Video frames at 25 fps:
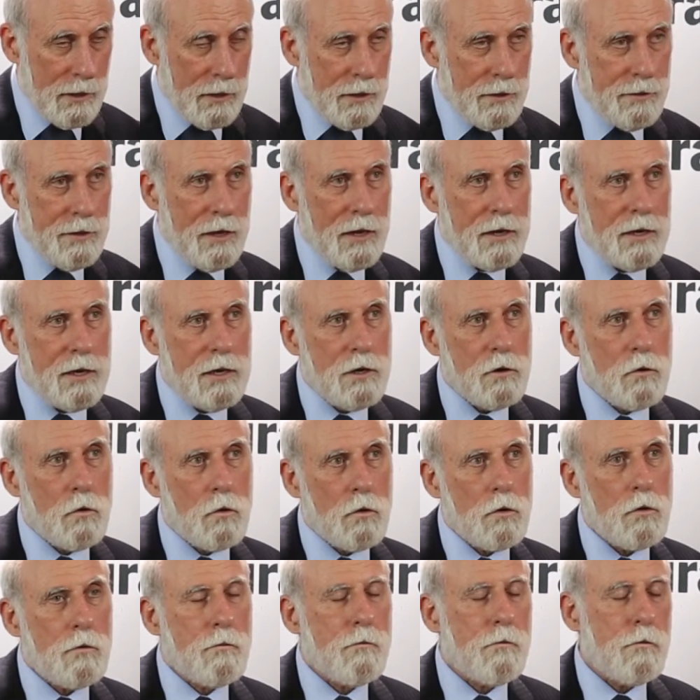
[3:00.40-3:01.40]
That in
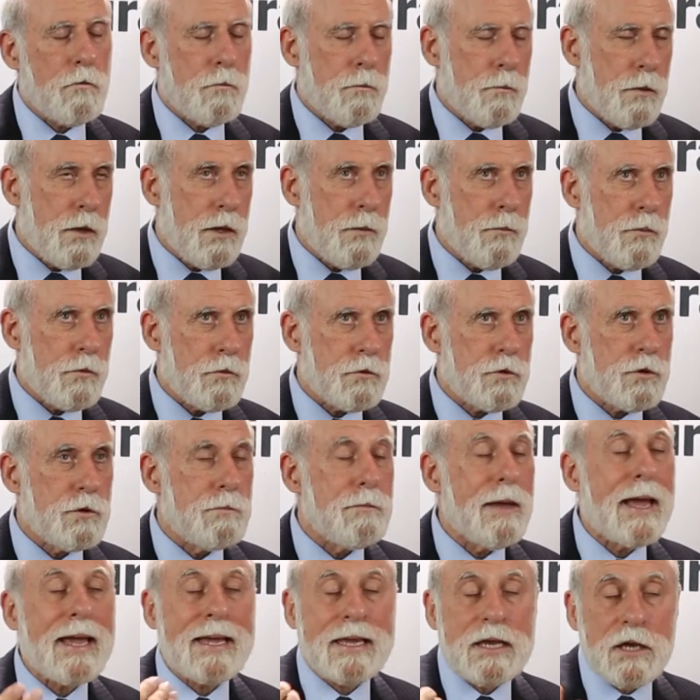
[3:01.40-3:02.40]
order for people to
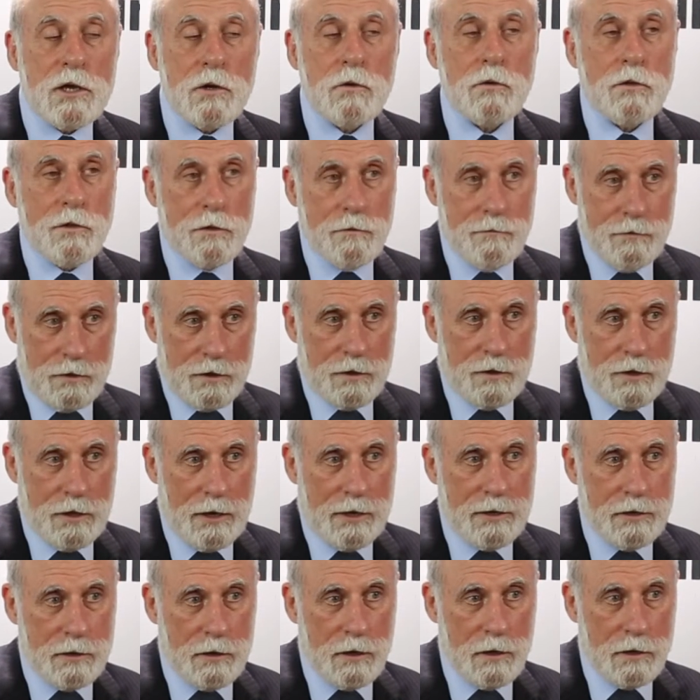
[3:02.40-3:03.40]
make use of this
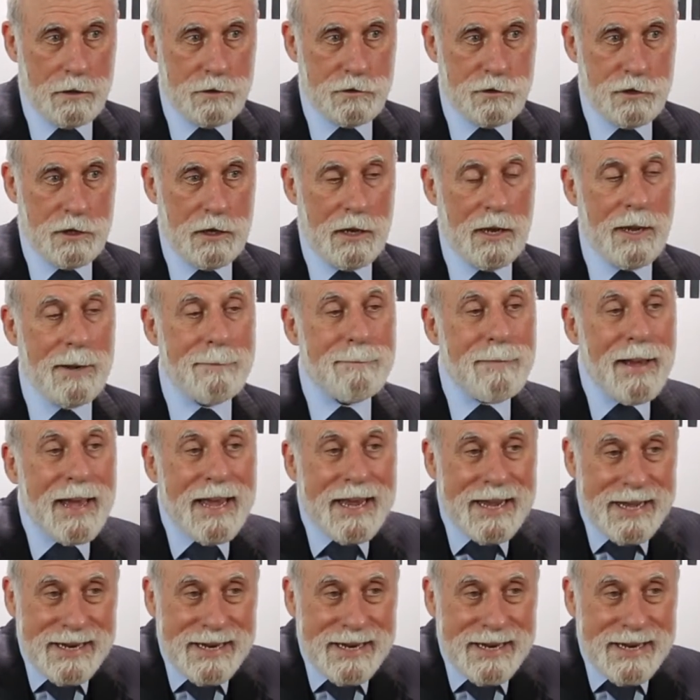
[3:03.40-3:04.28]
technology and make